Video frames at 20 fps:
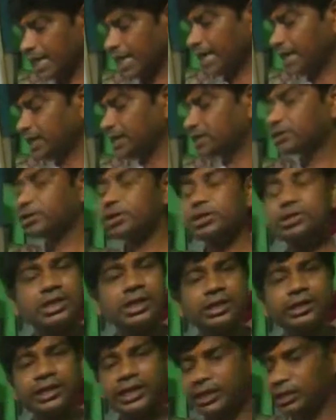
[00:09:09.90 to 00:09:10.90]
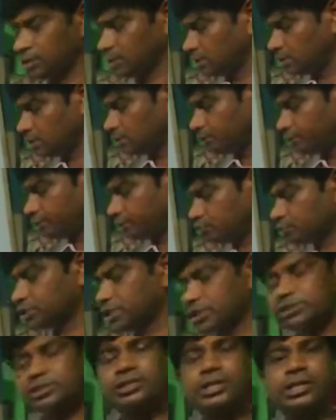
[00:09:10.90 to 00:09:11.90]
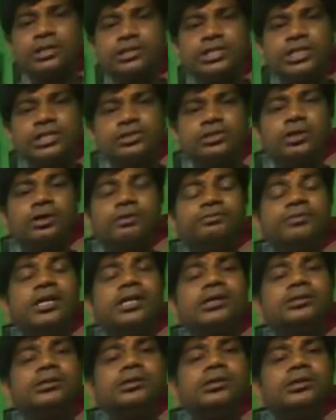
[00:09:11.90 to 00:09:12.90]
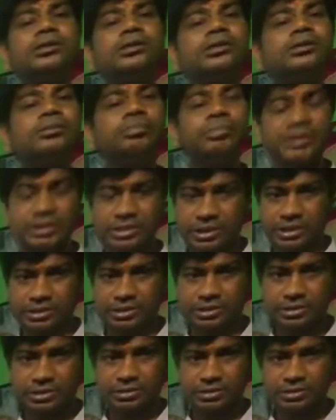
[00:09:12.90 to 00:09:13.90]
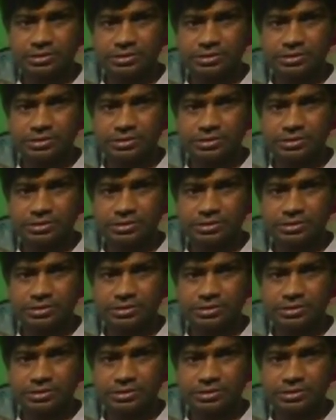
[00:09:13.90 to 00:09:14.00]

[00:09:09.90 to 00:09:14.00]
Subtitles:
and it result in future success of the business.